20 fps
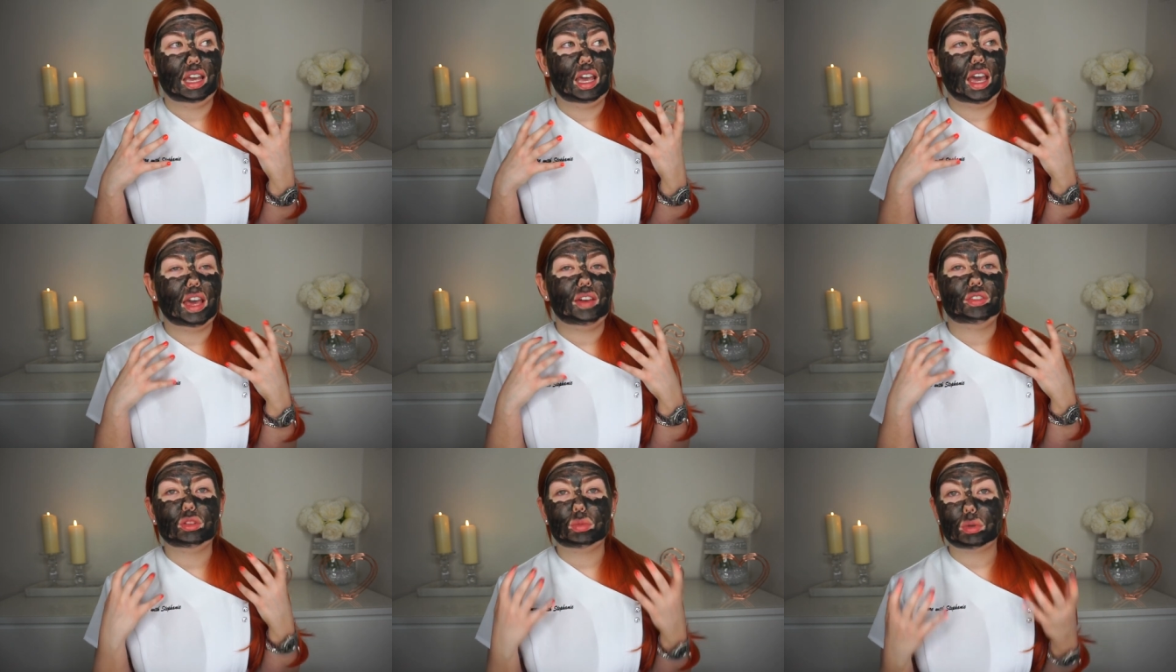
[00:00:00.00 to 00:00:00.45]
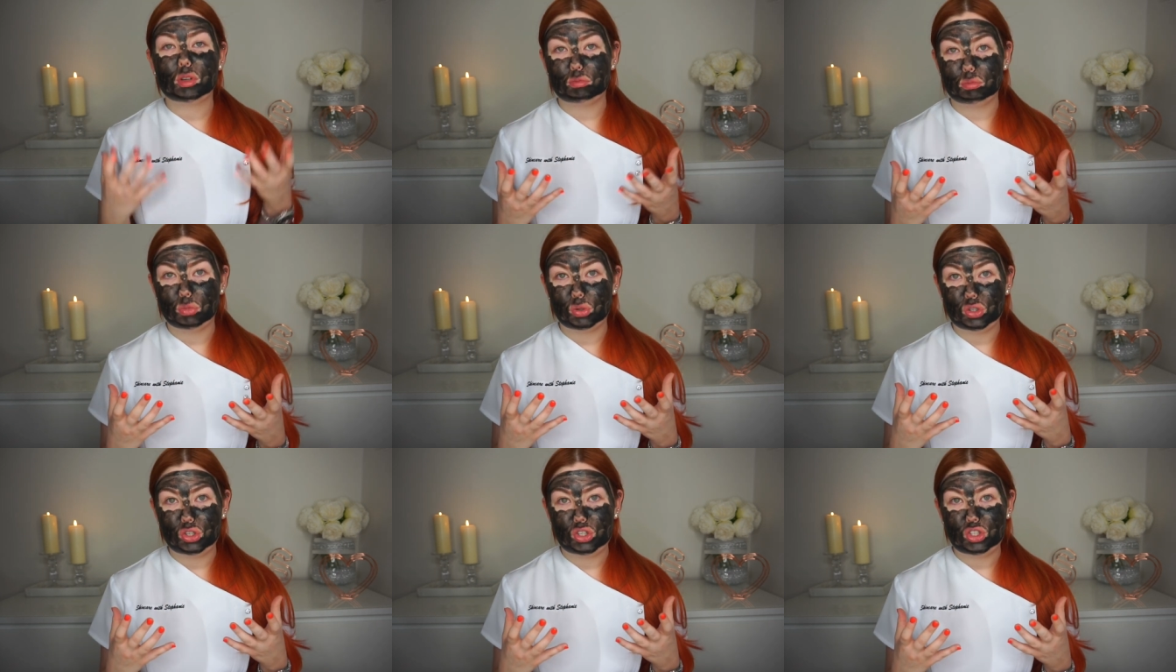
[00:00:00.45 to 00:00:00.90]
every bit of
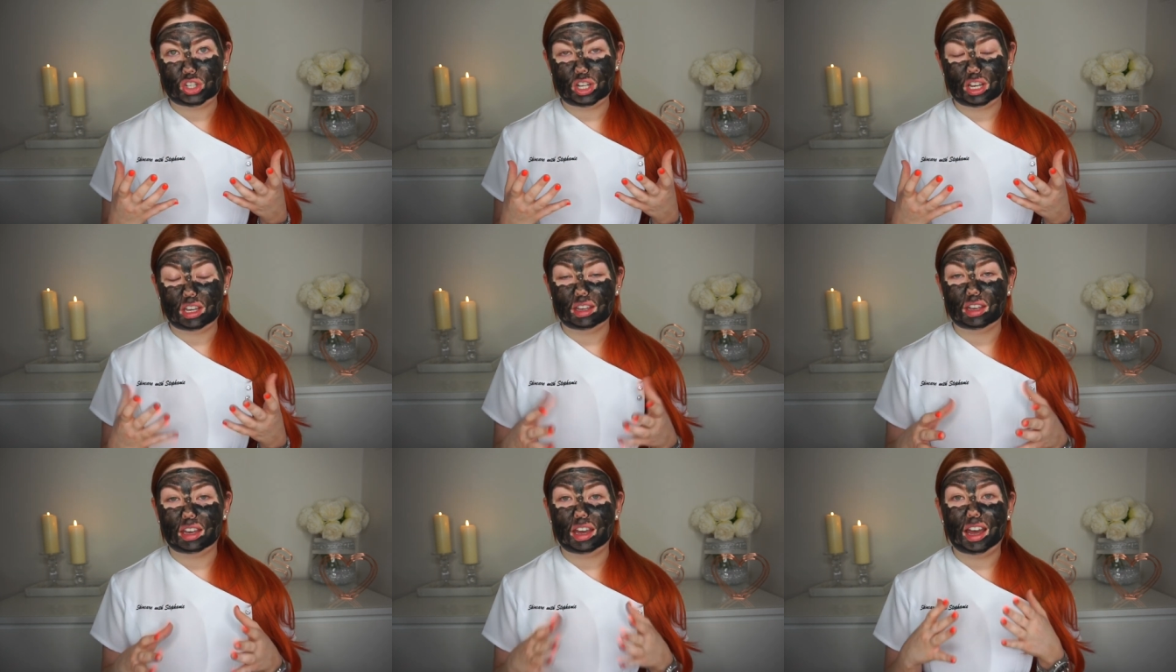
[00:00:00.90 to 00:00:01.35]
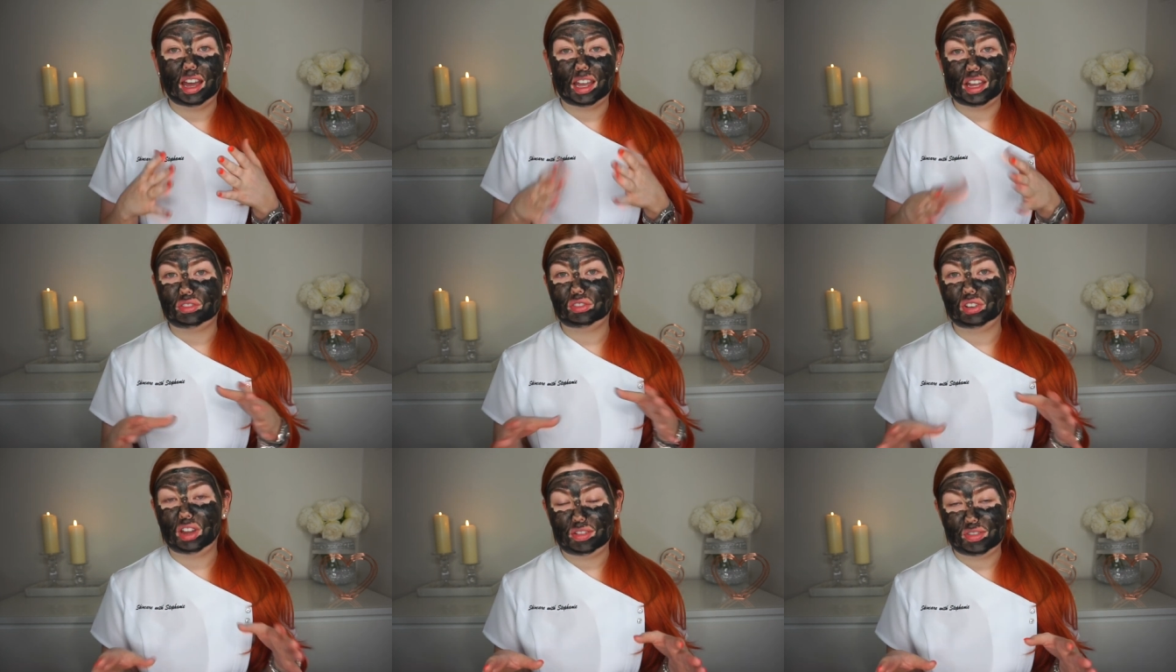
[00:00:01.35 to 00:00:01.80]
moisture I
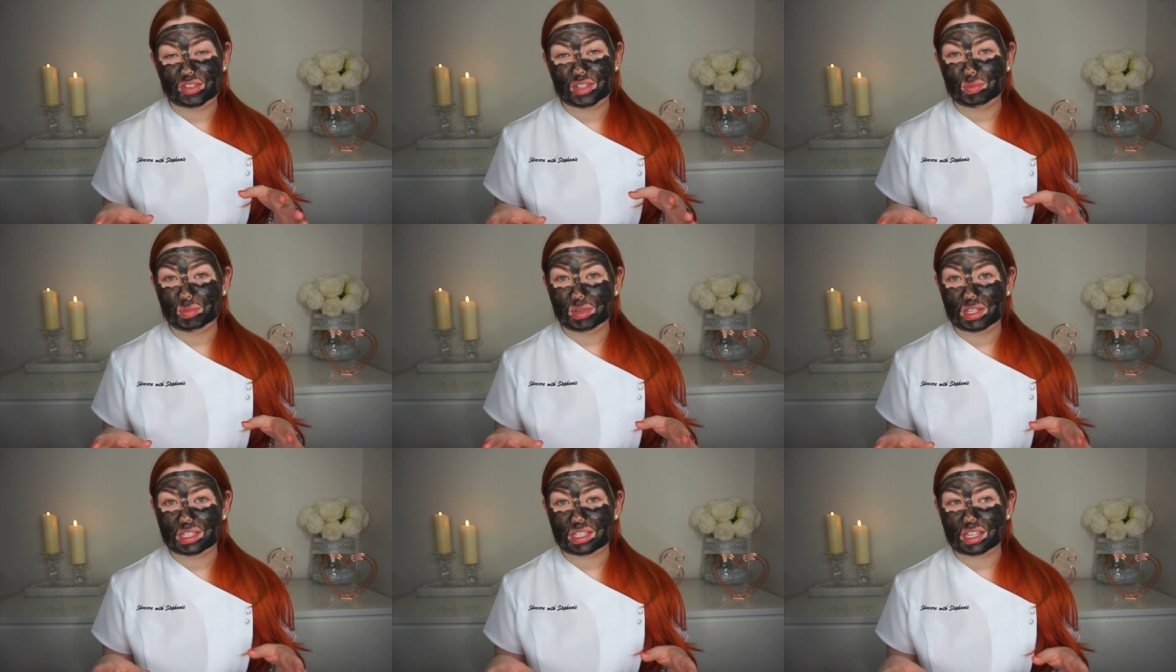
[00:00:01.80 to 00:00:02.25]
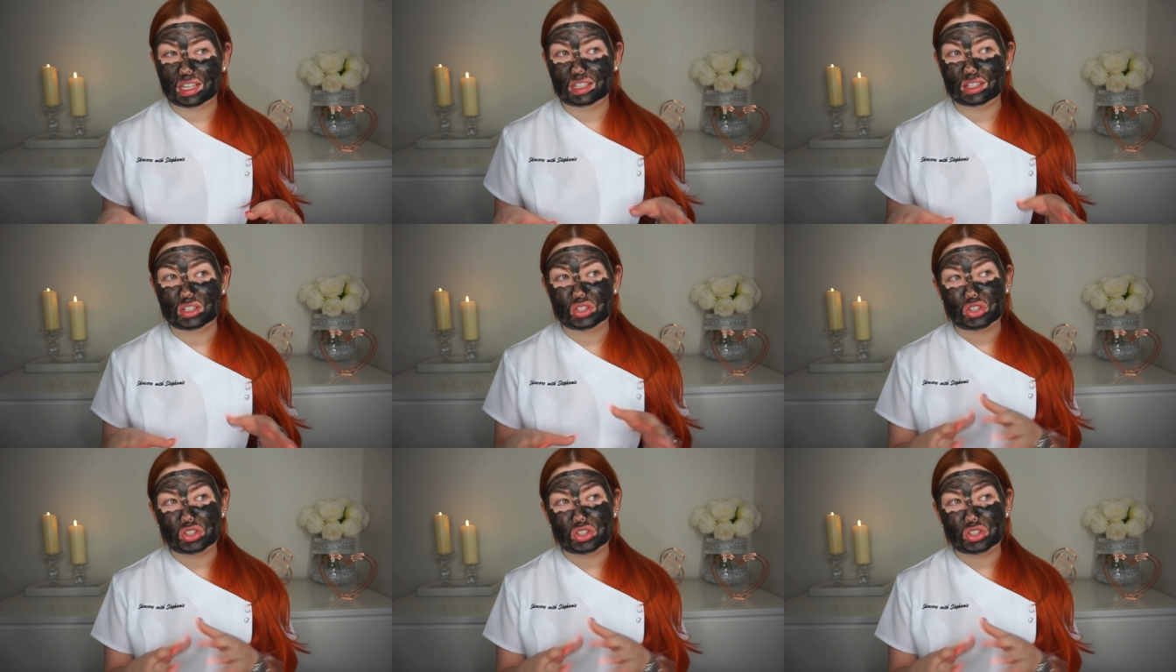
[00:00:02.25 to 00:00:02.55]
have left in my skin.